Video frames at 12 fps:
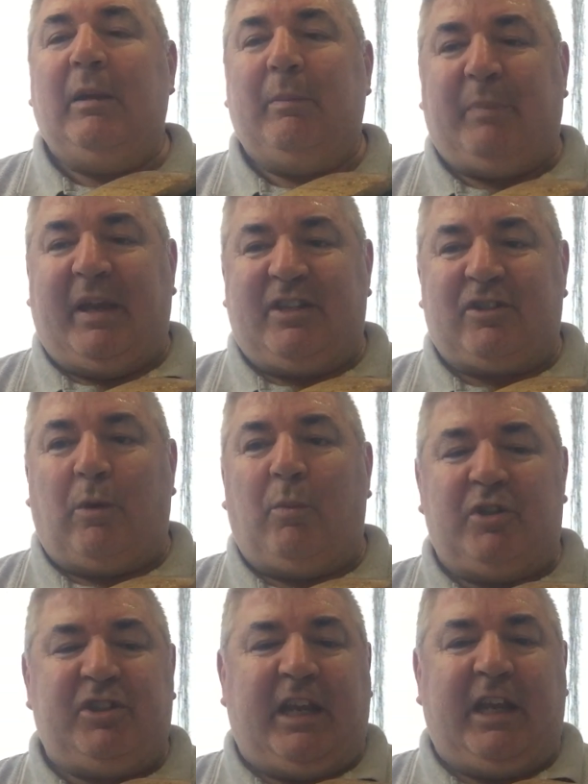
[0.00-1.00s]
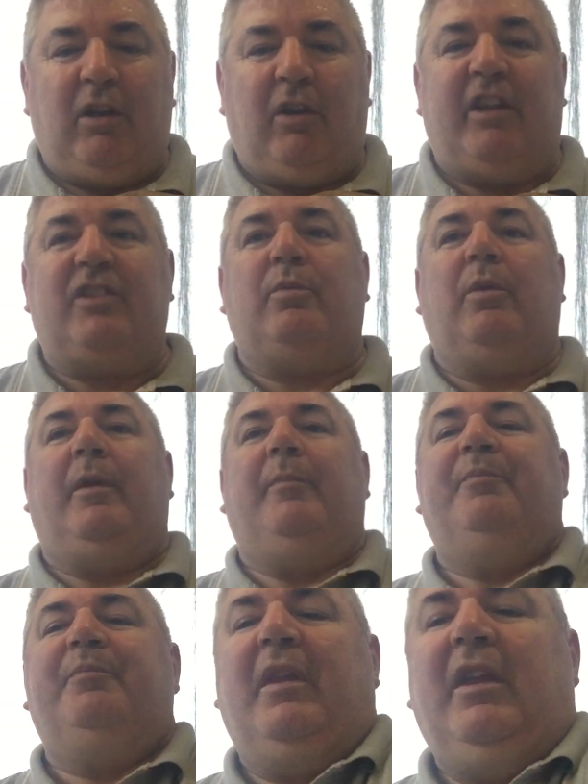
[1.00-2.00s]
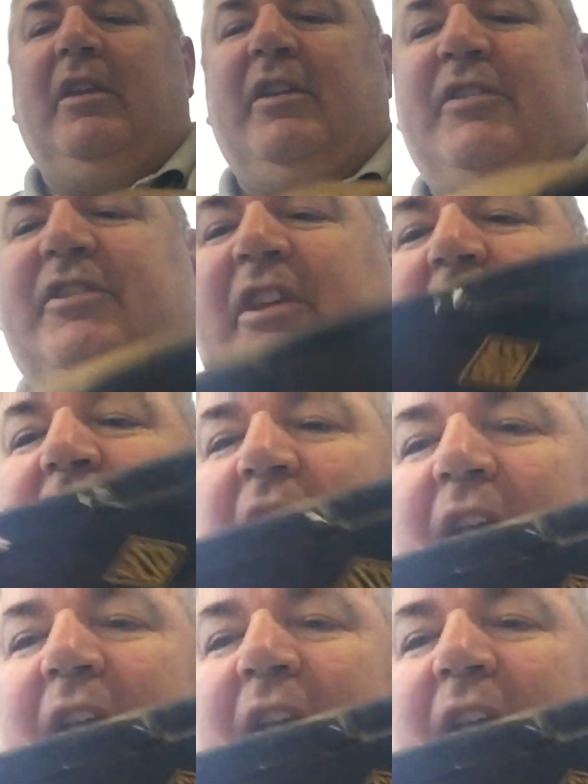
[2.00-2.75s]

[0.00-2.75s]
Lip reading: based on what your headlights were. So,